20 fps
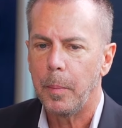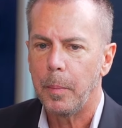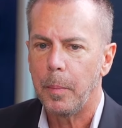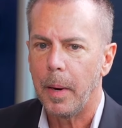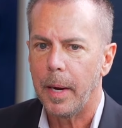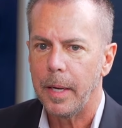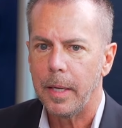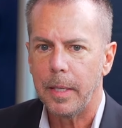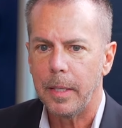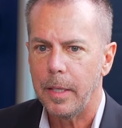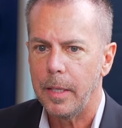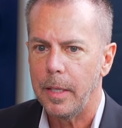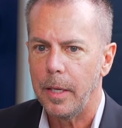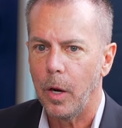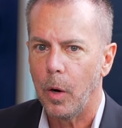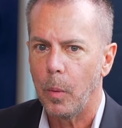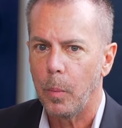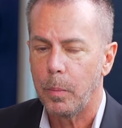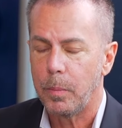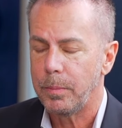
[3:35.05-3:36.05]
but
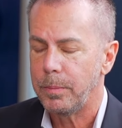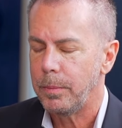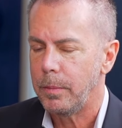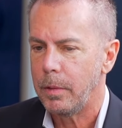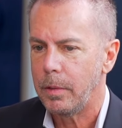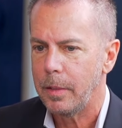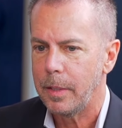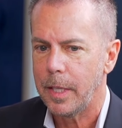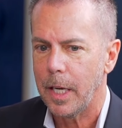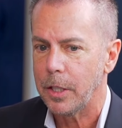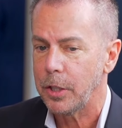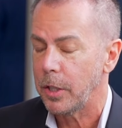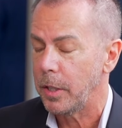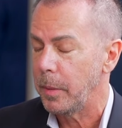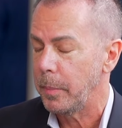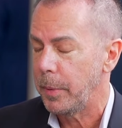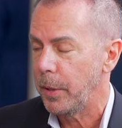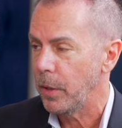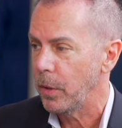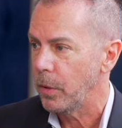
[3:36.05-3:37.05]

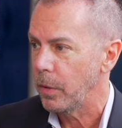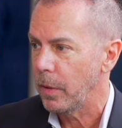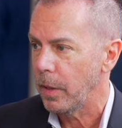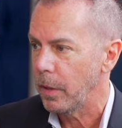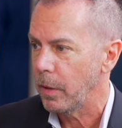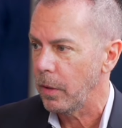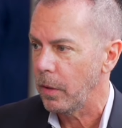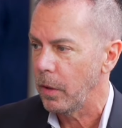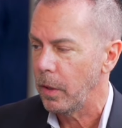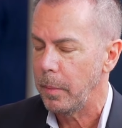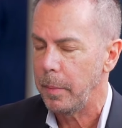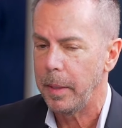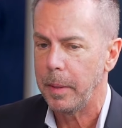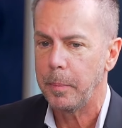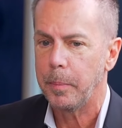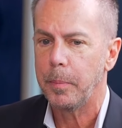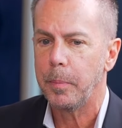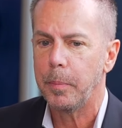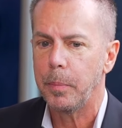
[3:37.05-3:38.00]
doesn't appear they're going to be